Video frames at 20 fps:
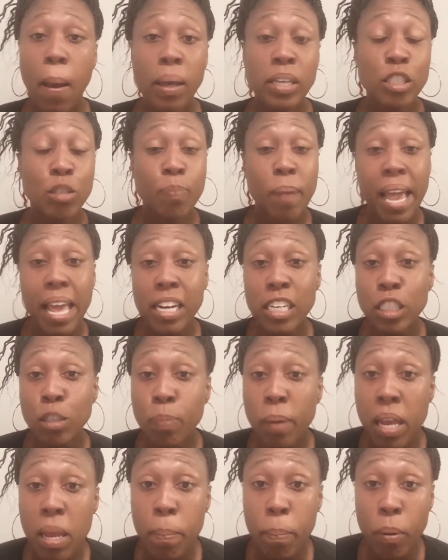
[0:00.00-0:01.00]
Spanish
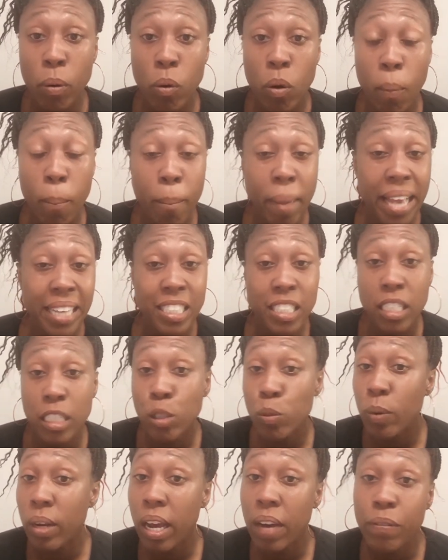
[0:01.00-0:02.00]
people, Mexicans,
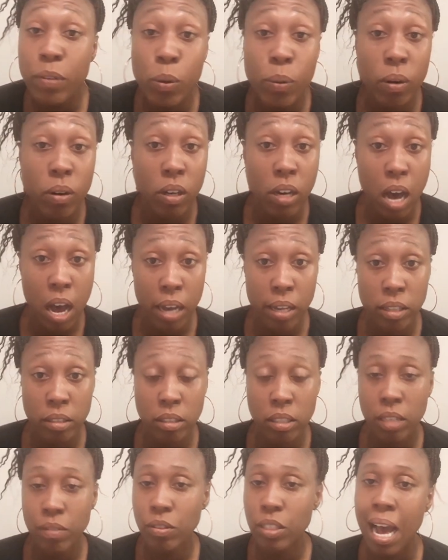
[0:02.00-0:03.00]
whatever you want to call
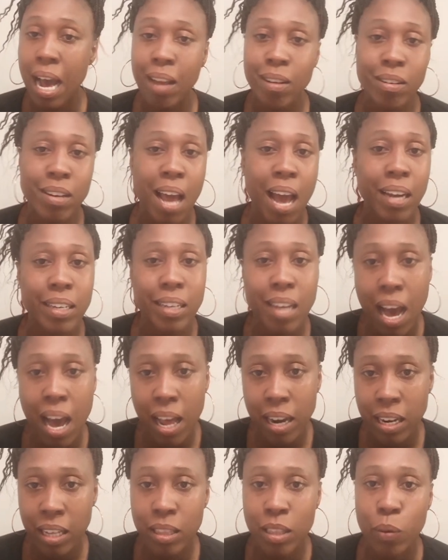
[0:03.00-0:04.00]
yourselves, y'all are not
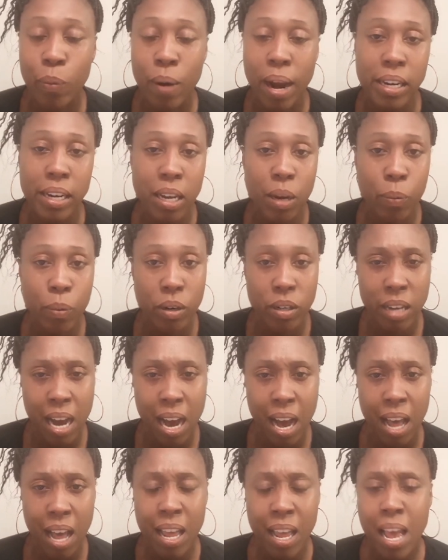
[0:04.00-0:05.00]
dying at the rate that we're
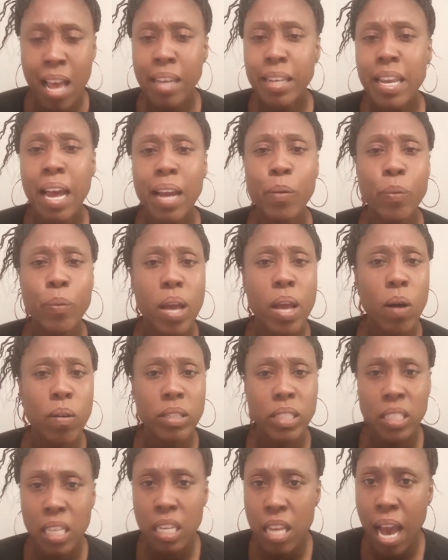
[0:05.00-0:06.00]
dying. We only
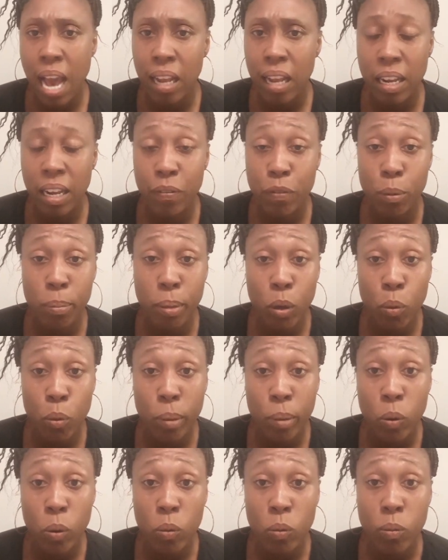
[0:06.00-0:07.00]
see y'all every blue
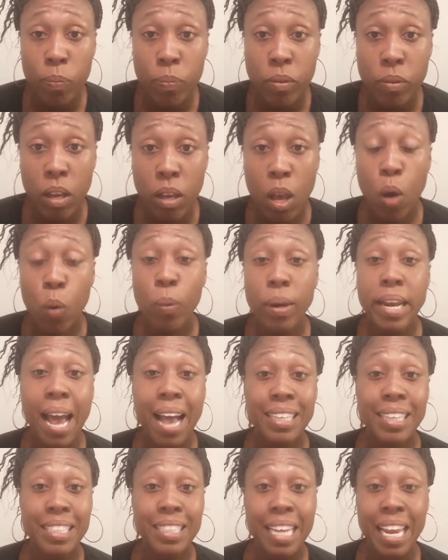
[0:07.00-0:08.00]
moon. We're
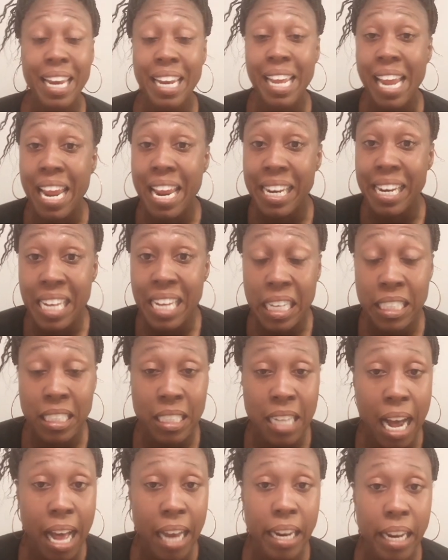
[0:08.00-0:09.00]
not seeing Indians
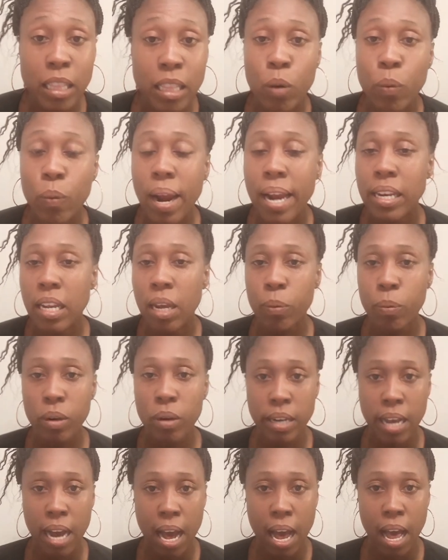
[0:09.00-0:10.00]
dying at the rate that we're
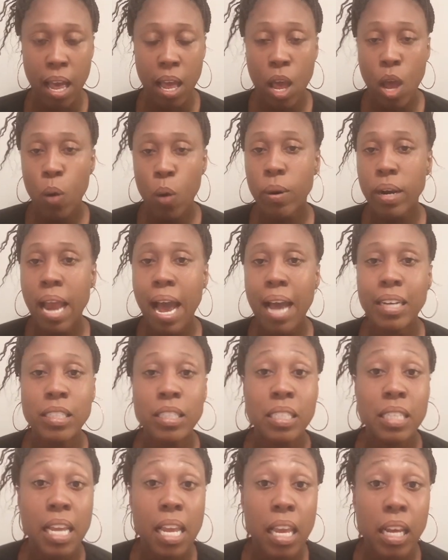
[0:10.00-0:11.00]
dying. We're not
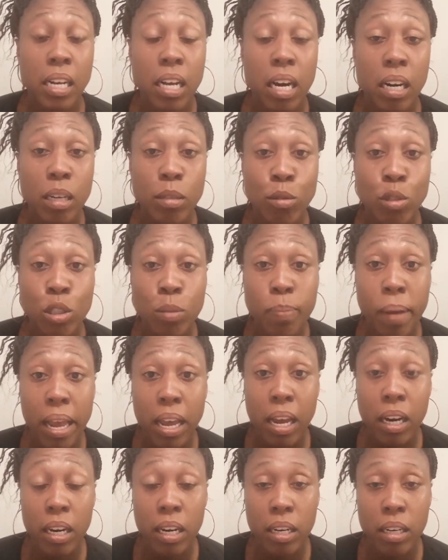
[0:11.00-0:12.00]
seeing
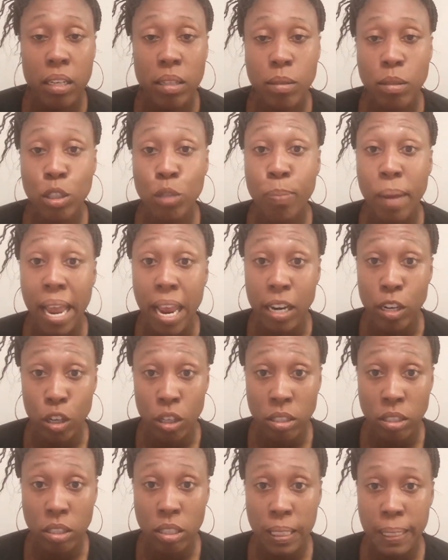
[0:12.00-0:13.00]

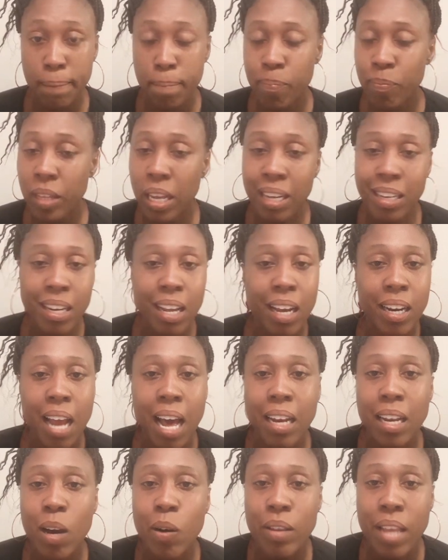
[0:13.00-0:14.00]
Spaniards. And
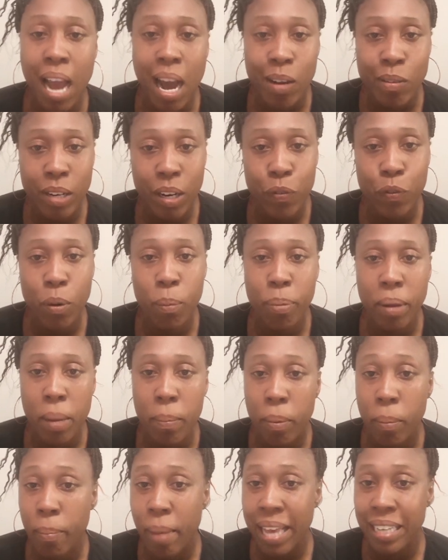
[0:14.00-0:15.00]
I know y'all different
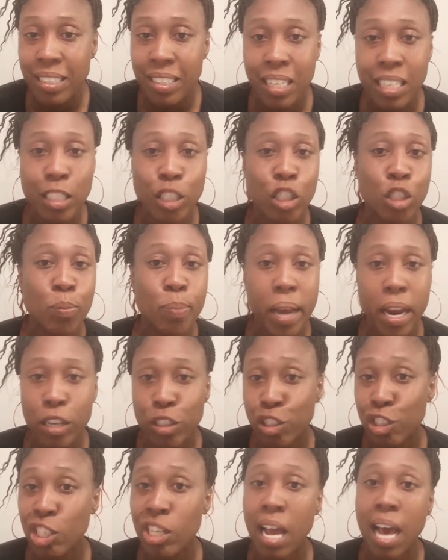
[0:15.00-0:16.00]
people. Mexicans and
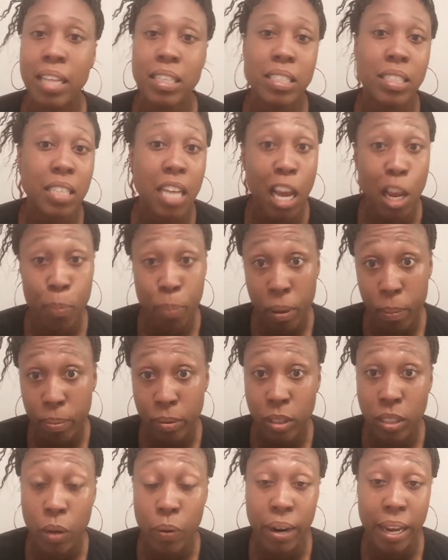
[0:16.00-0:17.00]
Spanish are not the same
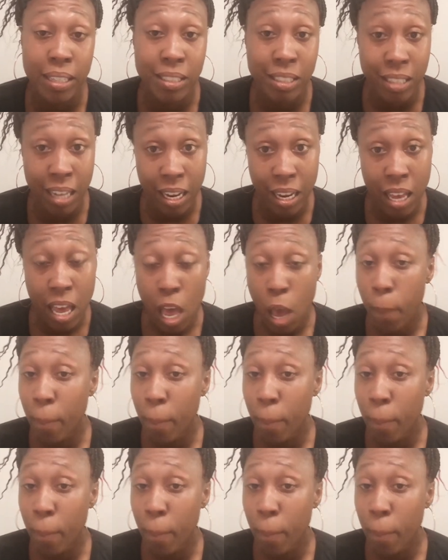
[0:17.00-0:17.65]
people, so they say.